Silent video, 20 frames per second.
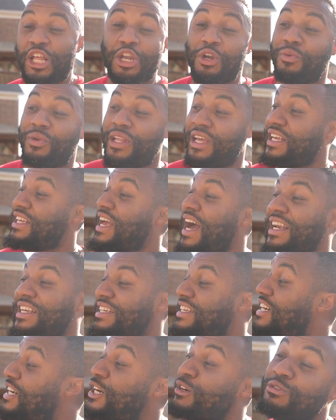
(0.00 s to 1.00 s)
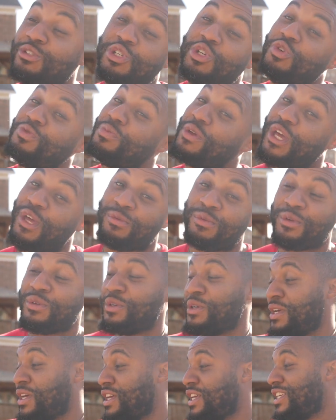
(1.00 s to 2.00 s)
Literally, he got to come too, baby.
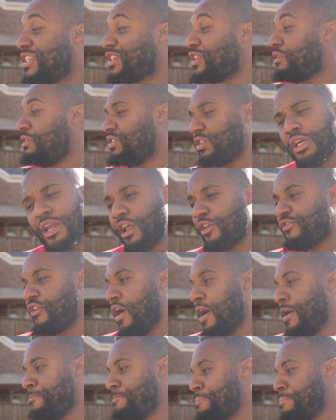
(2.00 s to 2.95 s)
So he said, that's fine.